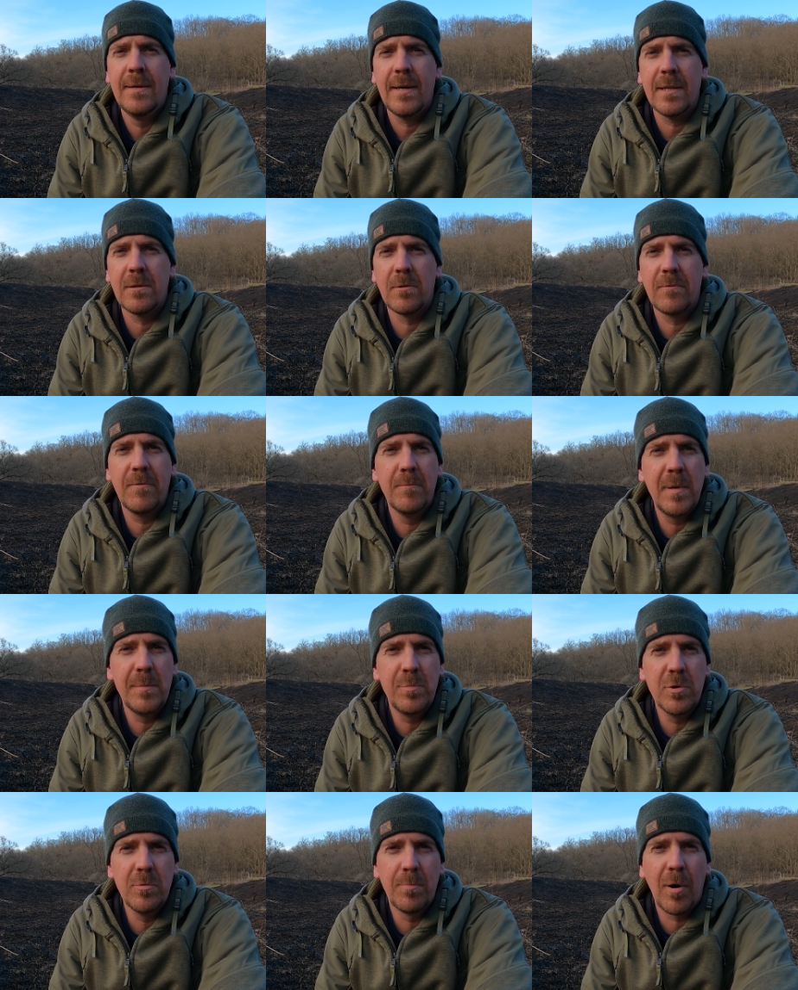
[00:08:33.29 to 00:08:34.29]
I learned from
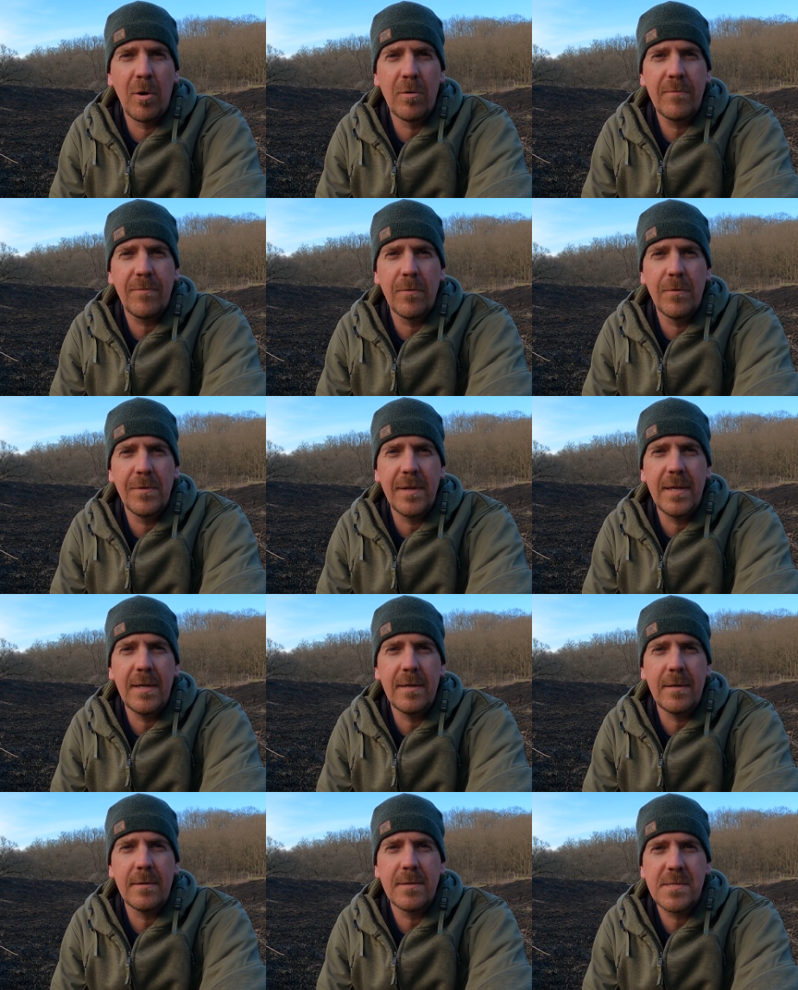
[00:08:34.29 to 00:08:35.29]
people who burned for
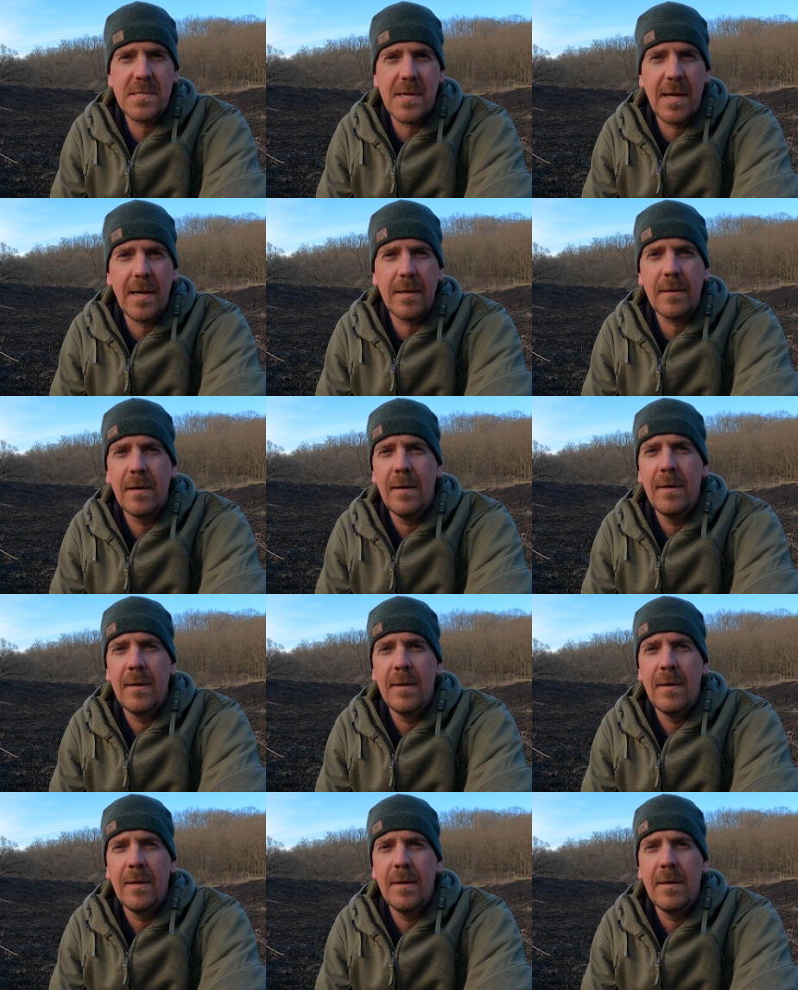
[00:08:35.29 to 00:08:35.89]
the state,